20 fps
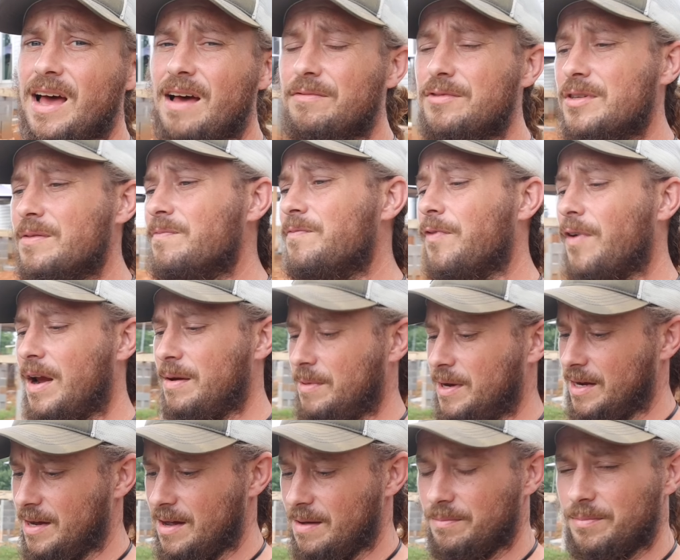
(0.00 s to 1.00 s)
have some
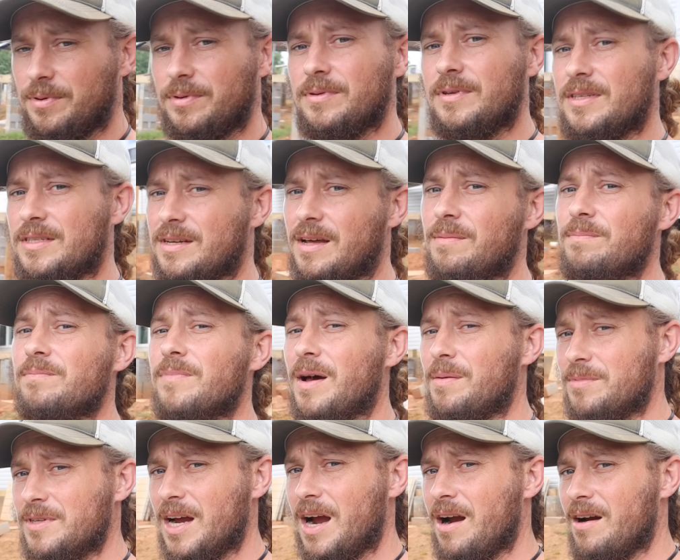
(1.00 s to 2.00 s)
framing up because I'm,
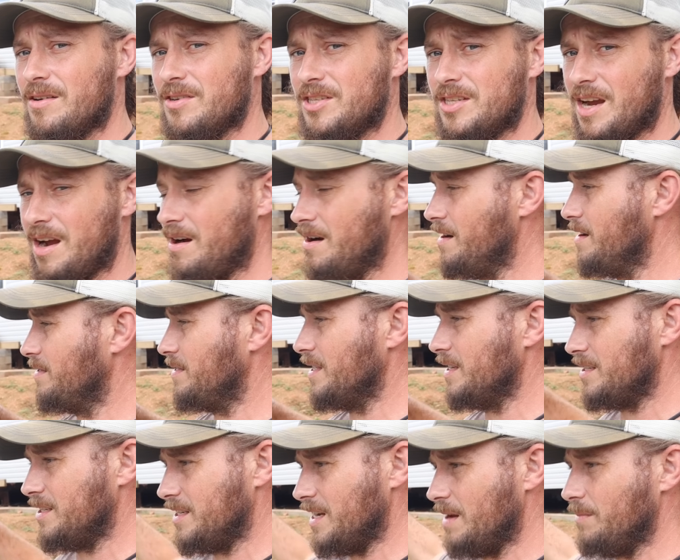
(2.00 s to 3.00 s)
I'm tired of staring at
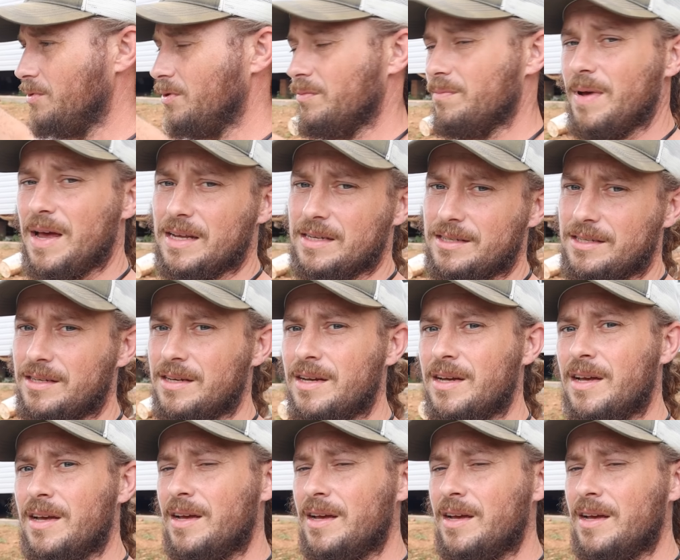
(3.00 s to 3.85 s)
this same old mess.